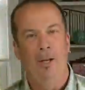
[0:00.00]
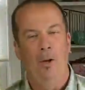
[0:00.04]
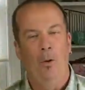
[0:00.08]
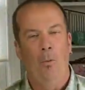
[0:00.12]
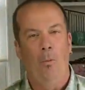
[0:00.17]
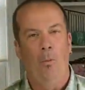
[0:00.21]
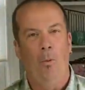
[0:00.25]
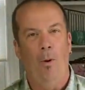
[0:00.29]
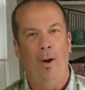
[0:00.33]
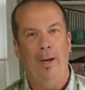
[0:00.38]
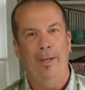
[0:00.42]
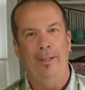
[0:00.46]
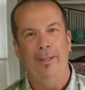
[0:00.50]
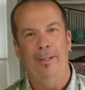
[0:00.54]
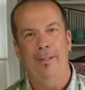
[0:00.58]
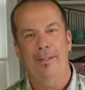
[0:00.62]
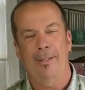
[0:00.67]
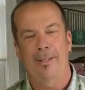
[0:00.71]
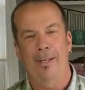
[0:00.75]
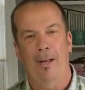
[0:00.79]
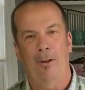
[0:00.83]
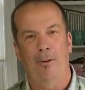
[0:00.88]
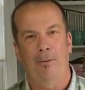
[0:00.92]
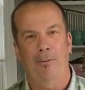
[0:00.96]
wine
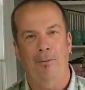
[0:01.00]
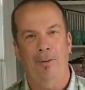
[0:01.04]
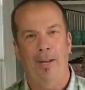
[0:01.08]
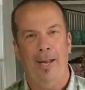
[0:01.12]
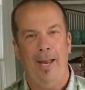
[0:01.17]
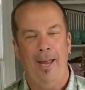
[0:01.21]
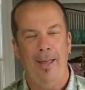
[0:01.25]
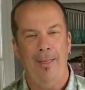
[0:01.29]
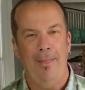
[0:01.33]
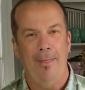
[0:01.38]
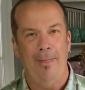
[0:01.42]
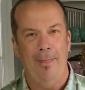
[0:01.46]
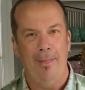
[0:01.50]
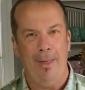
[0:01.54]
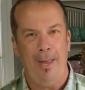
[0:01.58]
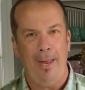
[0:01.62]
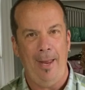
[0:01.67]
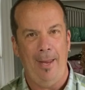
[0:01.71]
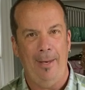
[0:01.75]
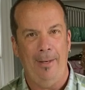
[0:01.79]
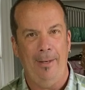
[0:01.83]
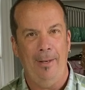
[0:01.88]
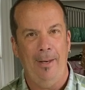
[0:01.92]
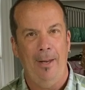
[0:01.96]
itself. And
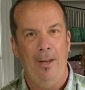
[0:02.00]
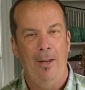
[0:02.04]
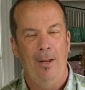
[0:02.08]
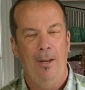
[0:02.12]
then